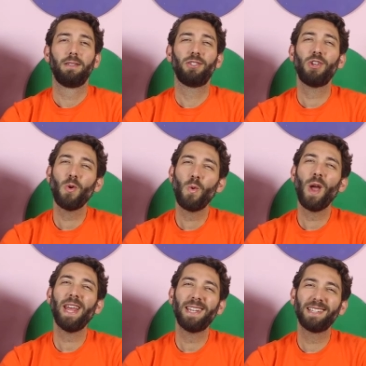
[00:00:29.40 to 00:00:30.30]
So
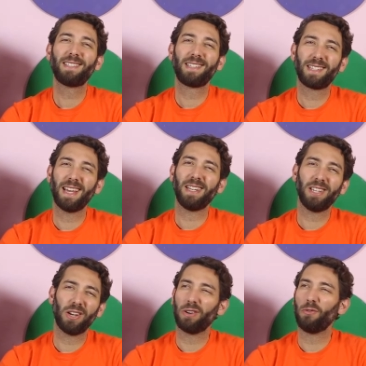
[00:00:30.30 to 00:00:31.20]
where does this
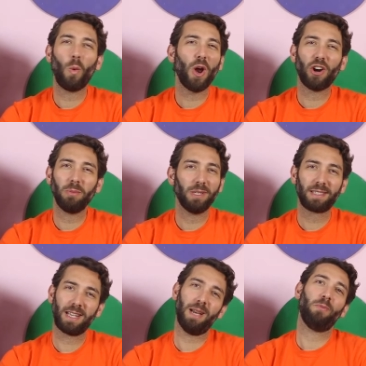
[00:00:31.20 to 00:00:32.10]
idea of
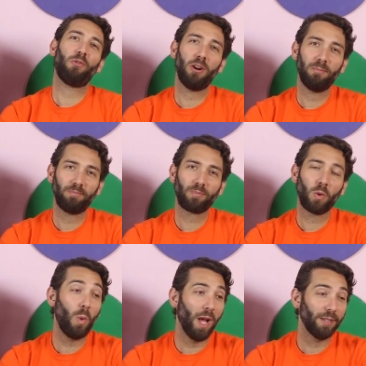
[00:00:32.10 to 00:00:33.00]
wearables come from?
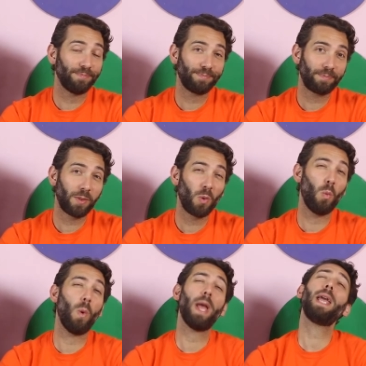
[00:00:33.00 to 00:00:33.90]
Well,
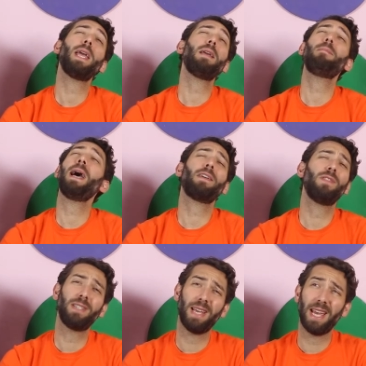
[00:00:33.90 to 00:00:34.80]
way back in
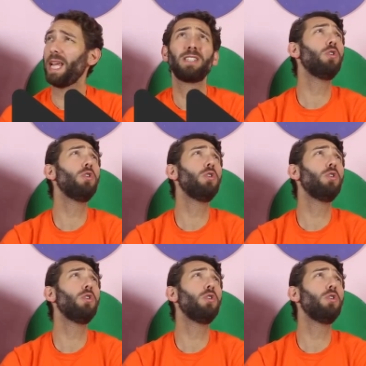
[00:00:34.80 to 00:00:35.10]
the day,